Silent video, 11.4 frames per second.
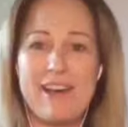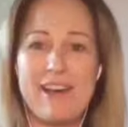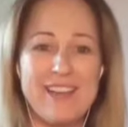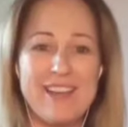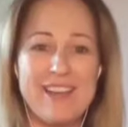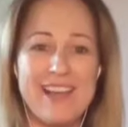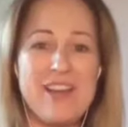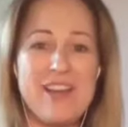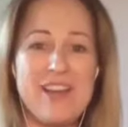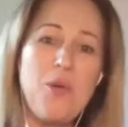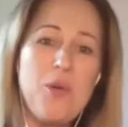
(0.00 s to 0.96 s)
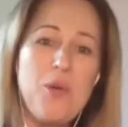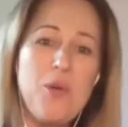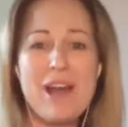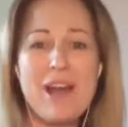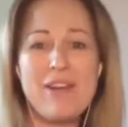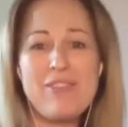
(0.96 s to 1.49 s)
fan of like, oh,
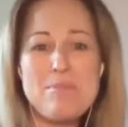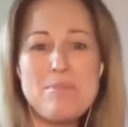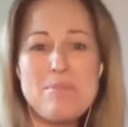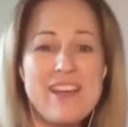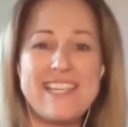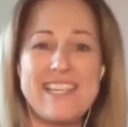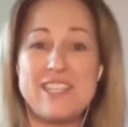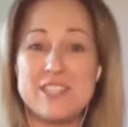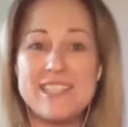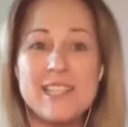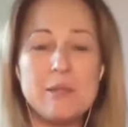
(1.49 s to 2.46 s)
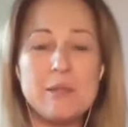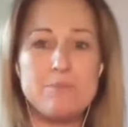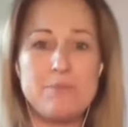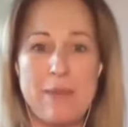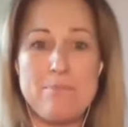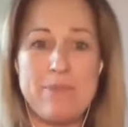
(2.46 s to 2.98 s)
can we have like a buffet tea? Just
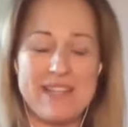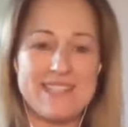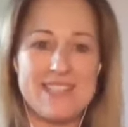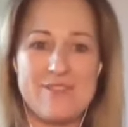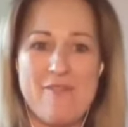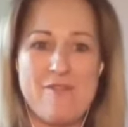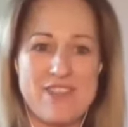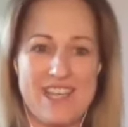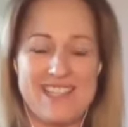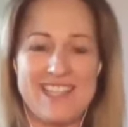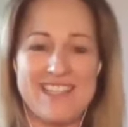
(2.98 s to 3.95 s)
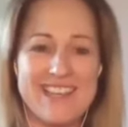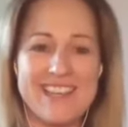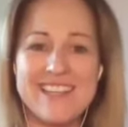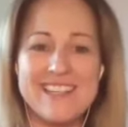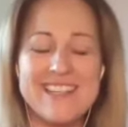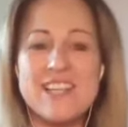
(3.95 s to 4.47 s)
little like bits of everything that they
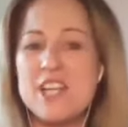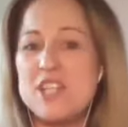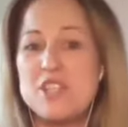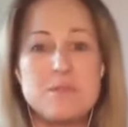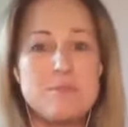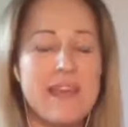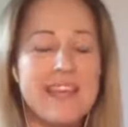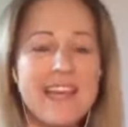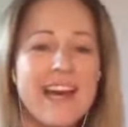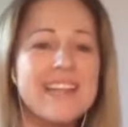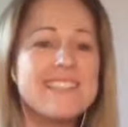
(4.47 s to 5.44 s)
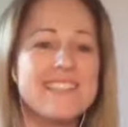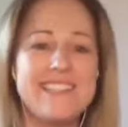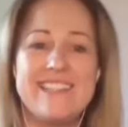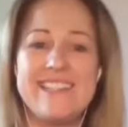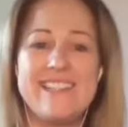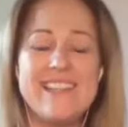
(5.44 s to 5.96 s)
can just pick at
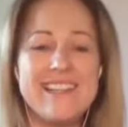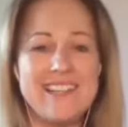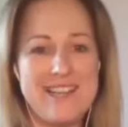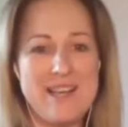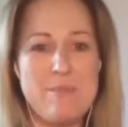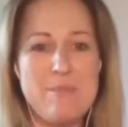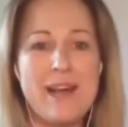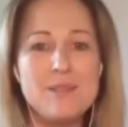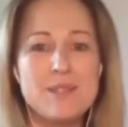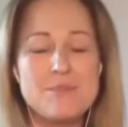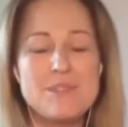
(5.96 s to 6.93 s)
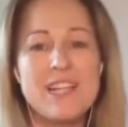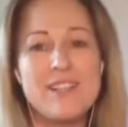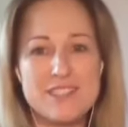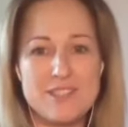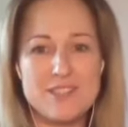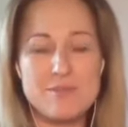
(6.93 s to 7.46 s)
and help themselves
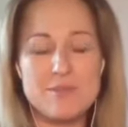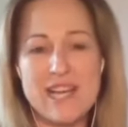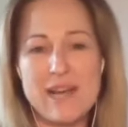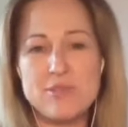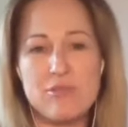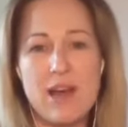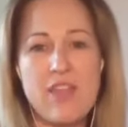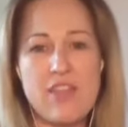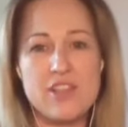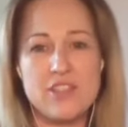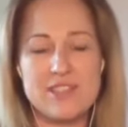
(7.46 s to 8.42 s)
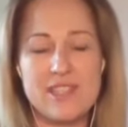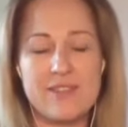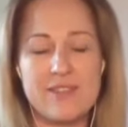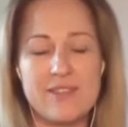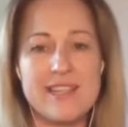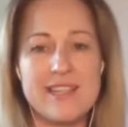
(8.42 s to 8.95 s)
to sometimes, rather than just
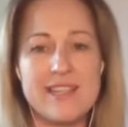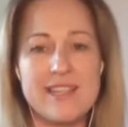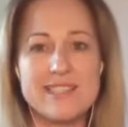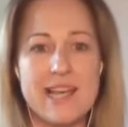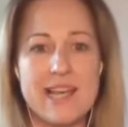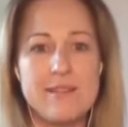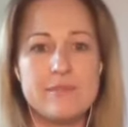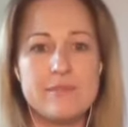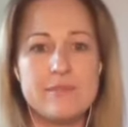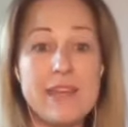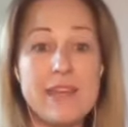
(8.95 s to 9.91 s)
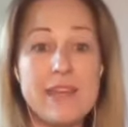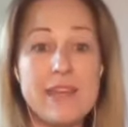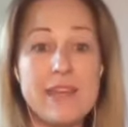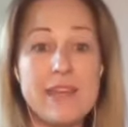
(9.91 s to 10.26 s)
having like a set meal